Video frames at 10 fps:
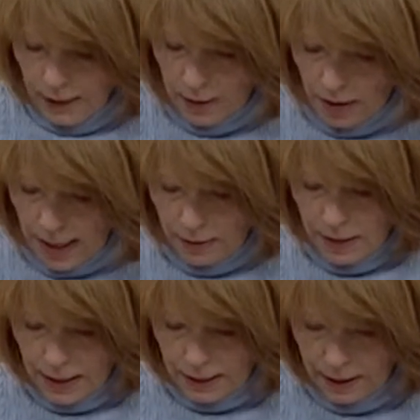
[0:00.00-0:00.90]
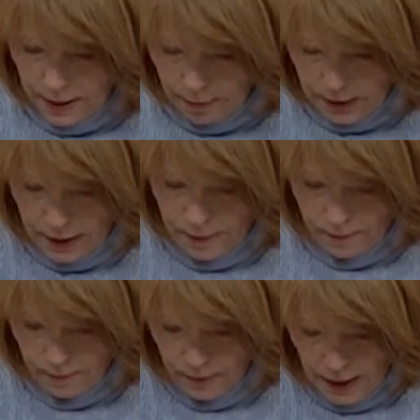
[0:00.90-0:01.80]
right outside Clemson.
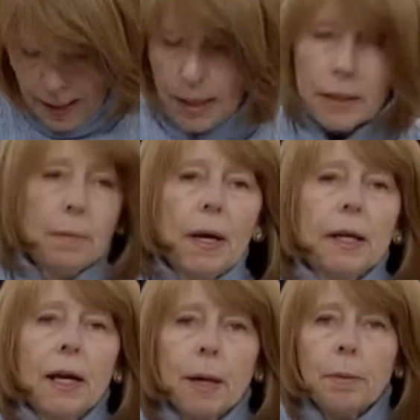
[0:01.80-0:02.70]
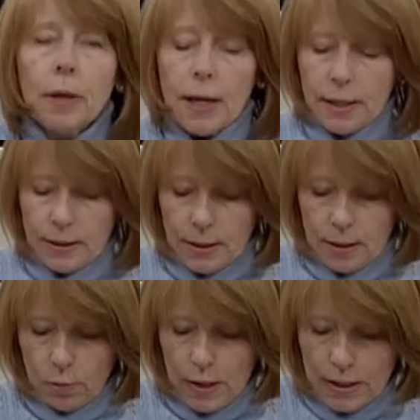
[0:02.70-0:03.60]
It's a Mennonite place.
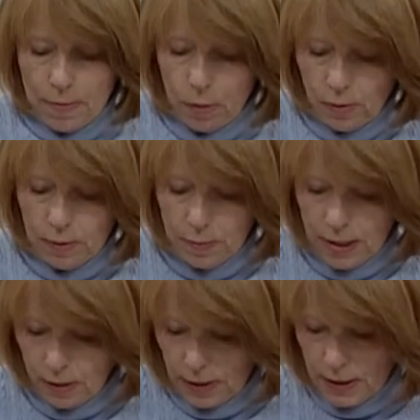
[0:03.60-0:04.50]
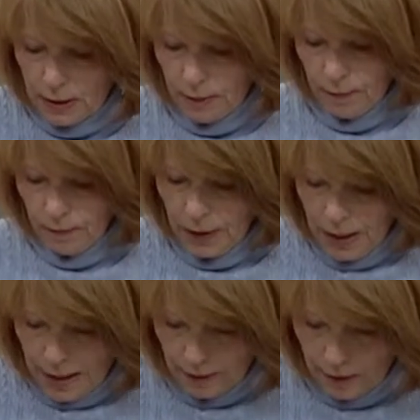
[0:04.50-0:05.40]
That's where I get my wheat berries.
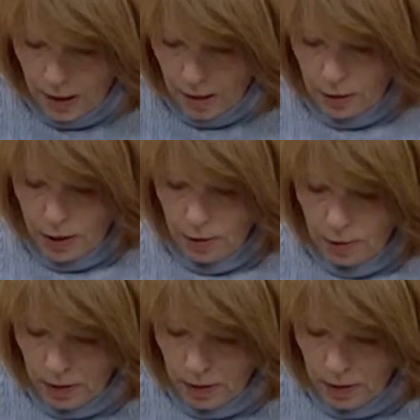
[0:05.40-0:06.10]
There's also